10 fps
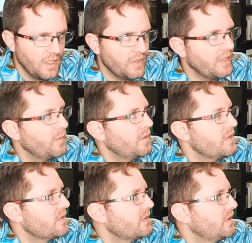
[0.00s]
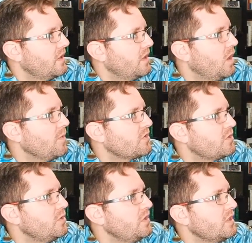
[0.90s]
I think it was almost
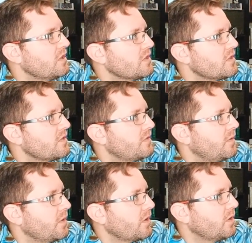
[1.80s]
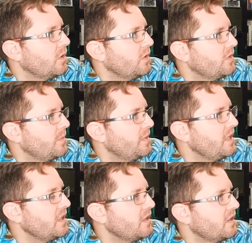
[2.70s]
two years for gold to
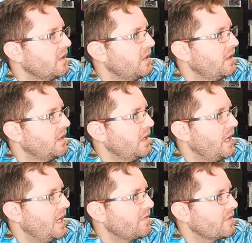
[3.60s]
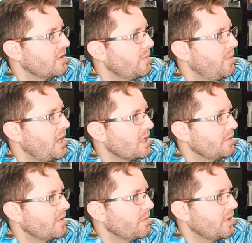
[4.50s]
peak after the bottom
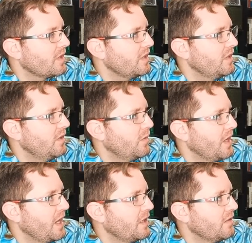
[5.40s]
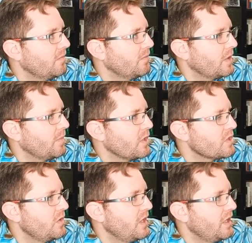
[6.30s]
of the market in 09, like
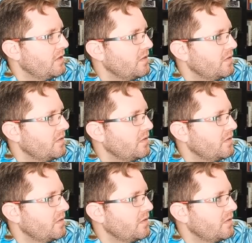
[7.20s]
March 09.